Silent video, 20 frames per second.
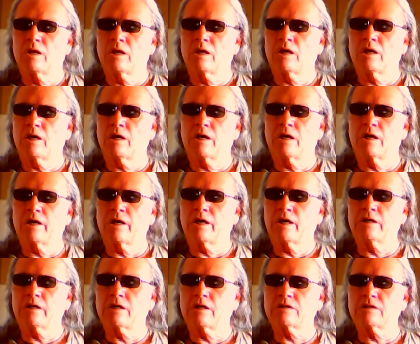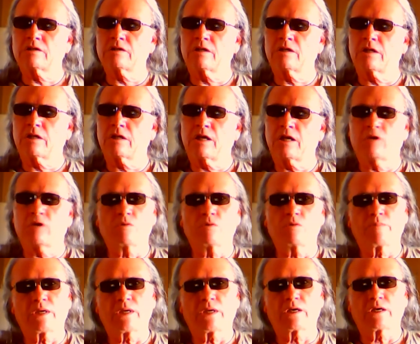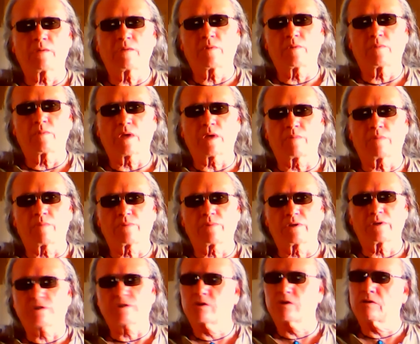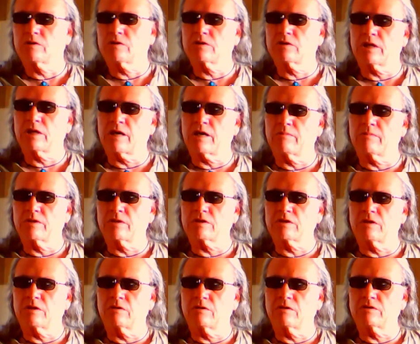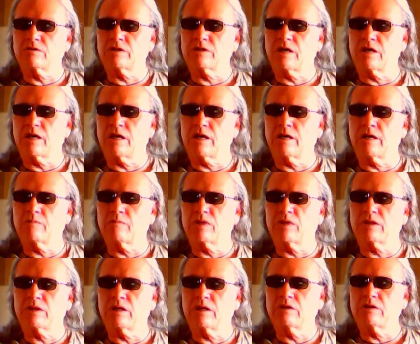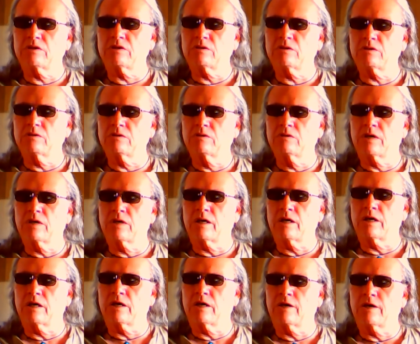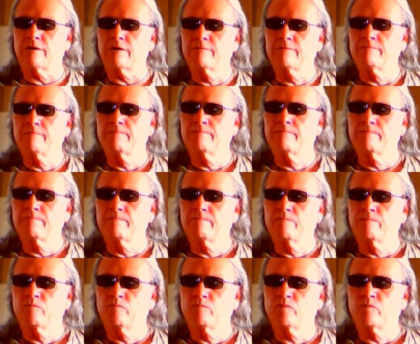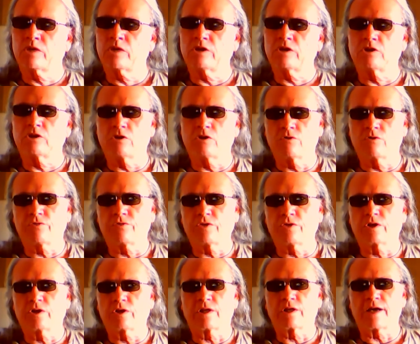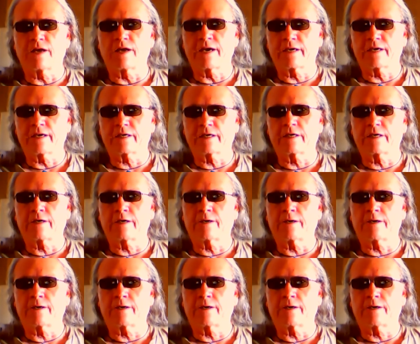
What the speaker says: it doesn't, they don't become a prisoner to that misunderstanding, but they do feel like